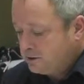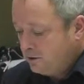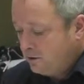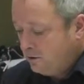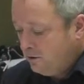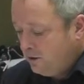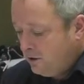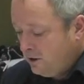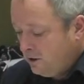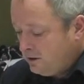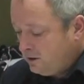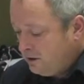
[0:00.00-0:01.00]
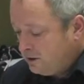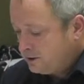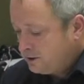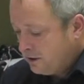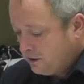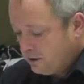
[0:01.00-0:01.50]
So
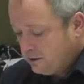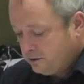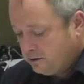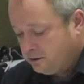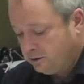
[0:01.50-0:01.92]
this uh,